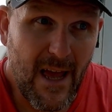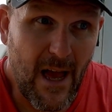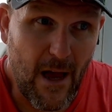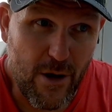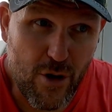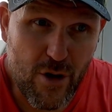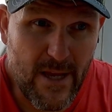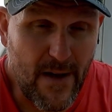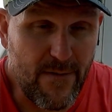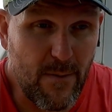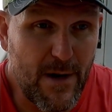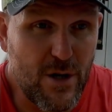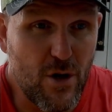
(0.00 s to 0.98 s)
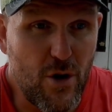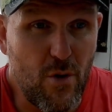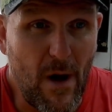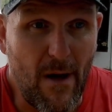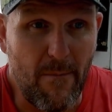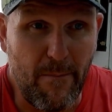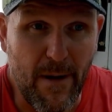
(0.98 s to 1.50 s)
Uh, you just have to make sure you
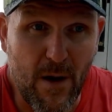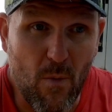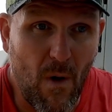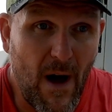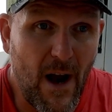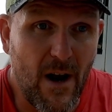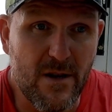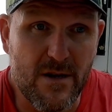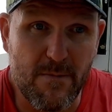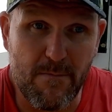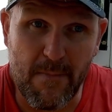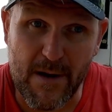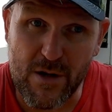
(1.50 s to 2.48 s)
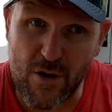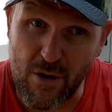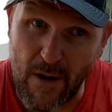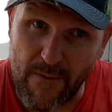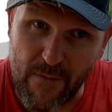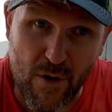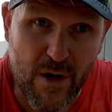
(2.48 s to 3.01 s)
have big wires, make sure
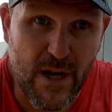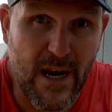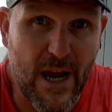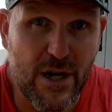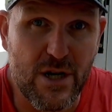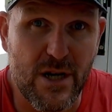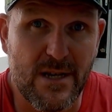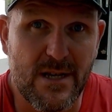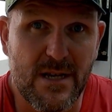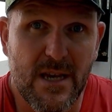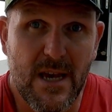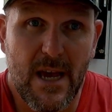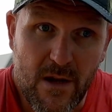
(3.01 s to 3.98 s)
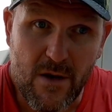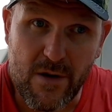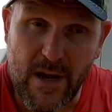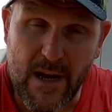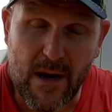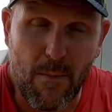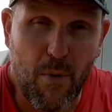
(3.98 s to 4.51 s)
you have good connections, you're
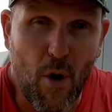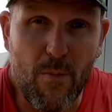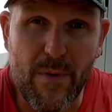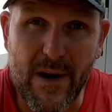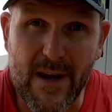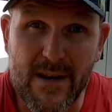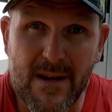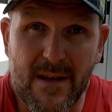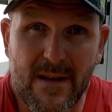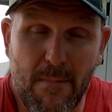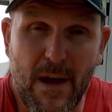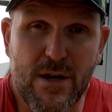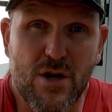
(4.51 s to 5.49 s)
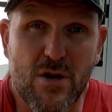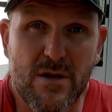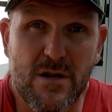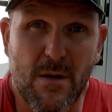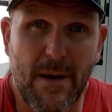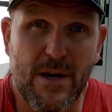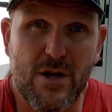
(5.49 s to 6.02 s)
taking appropriate
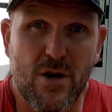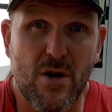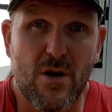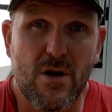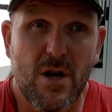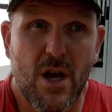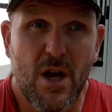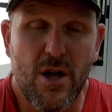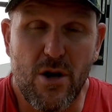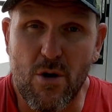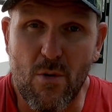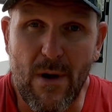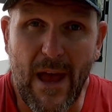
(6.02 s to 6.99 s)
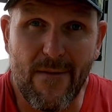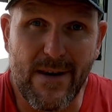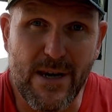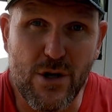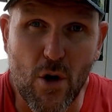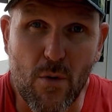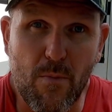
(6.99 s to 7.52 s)
measures to make sure you don't have
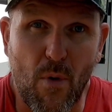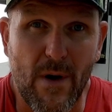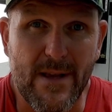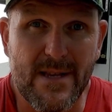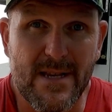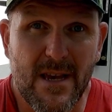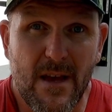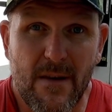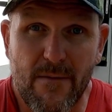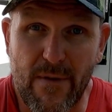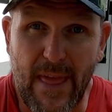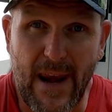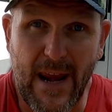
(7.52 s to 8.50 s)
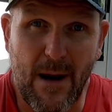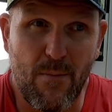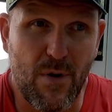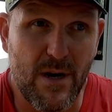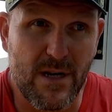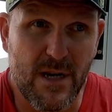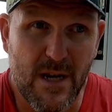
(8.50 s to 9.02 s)
any choke points for that
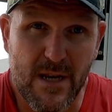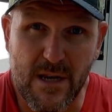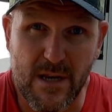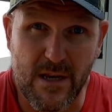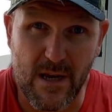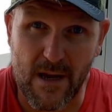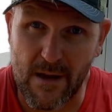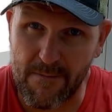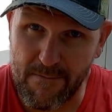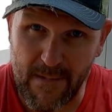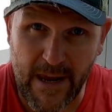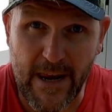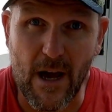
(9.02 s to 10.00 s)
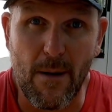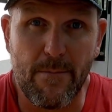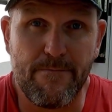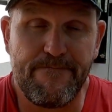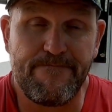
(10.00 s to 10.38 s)
amperage to heat up.